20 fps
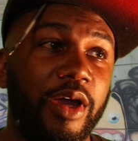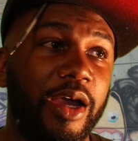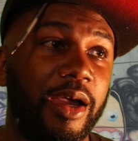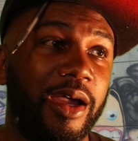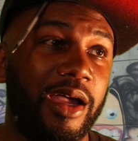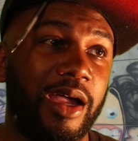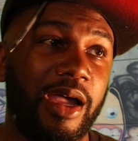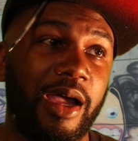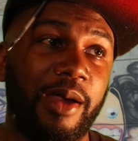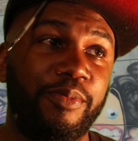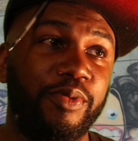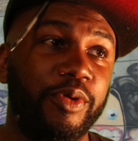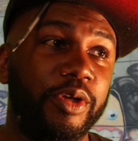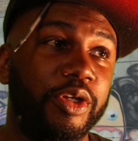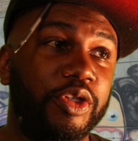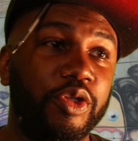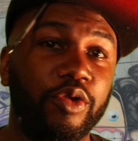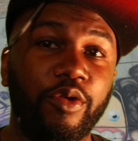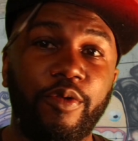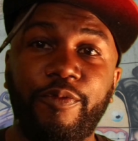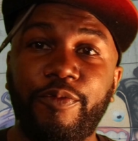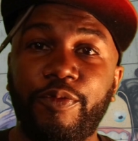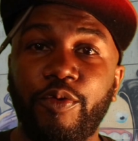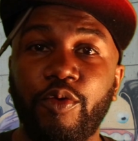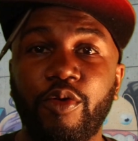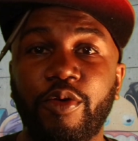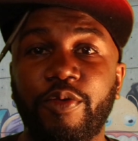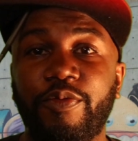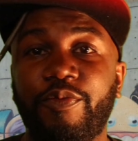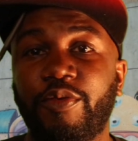I'm pretty sure
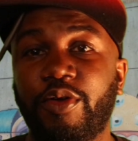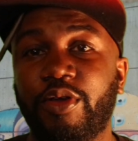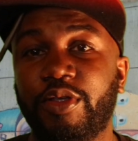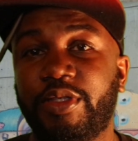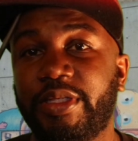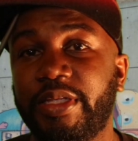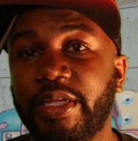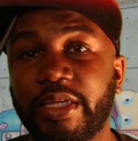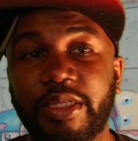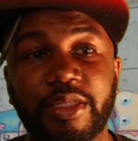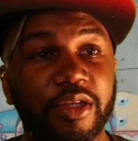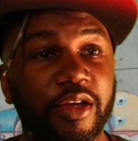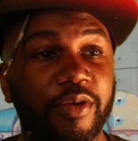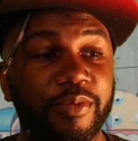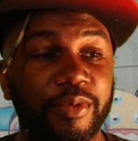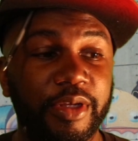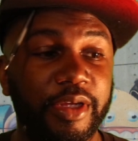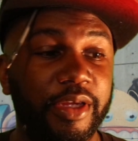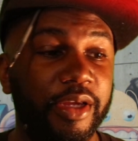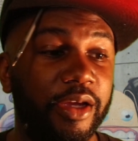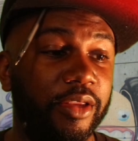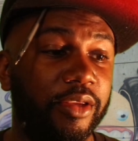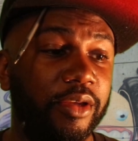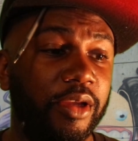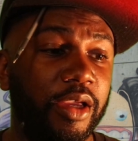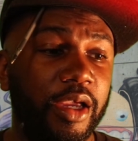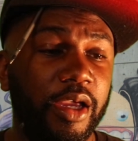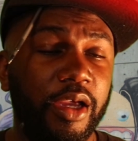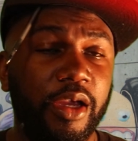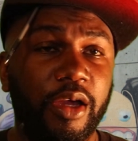4 or 6 of them together
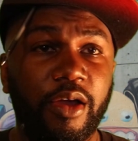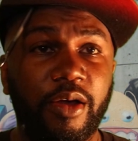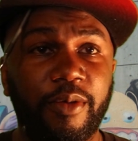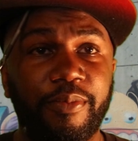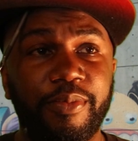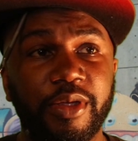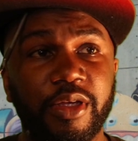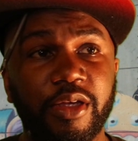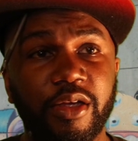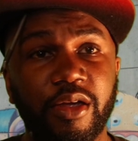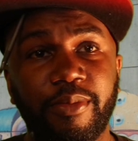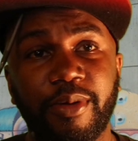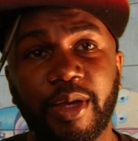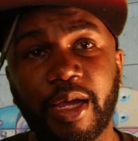will be good.